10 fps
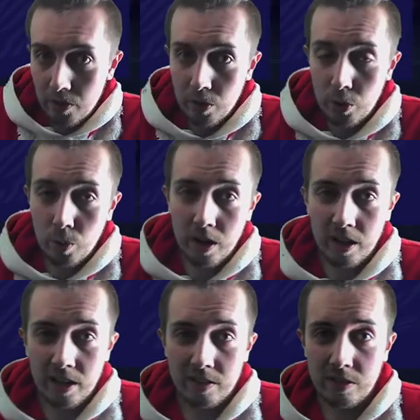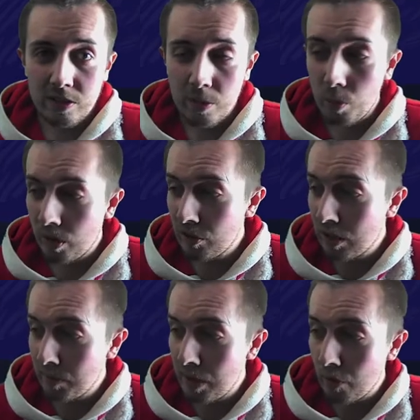who were somewhat
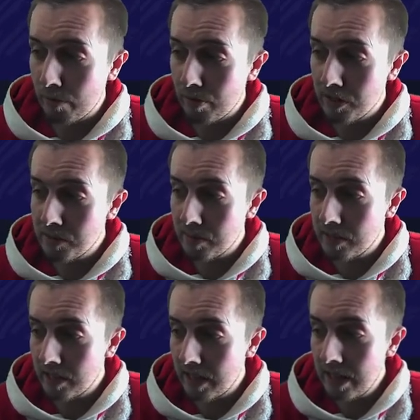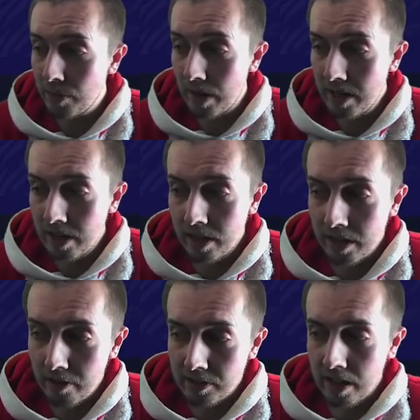incredibly overpriced, but either way, there
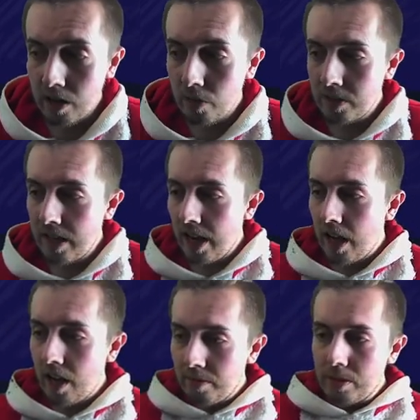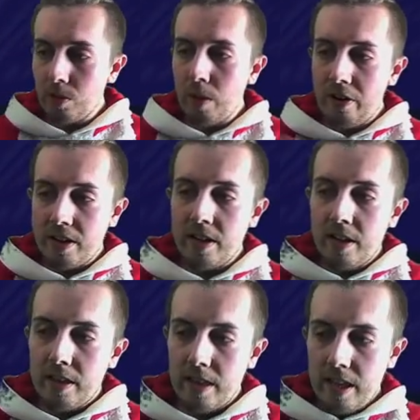is that. Obviously, I'm still wearing
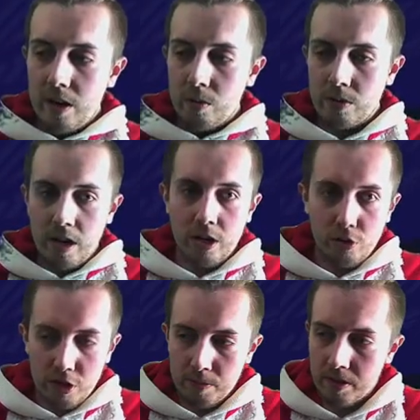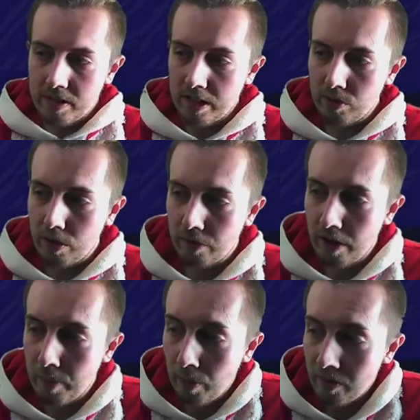the old Christmas Santa outfit. I've
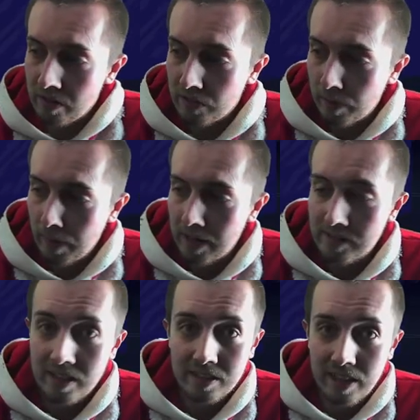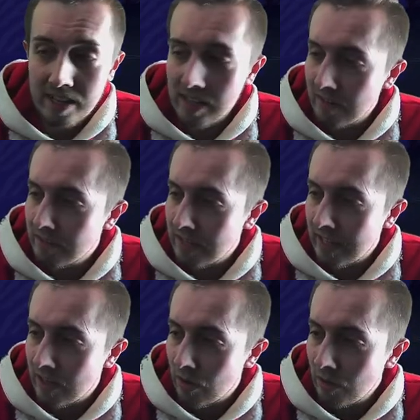been wearing this for the past 6 days, haven't taken it
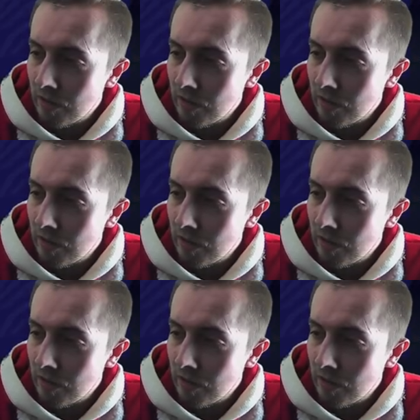off.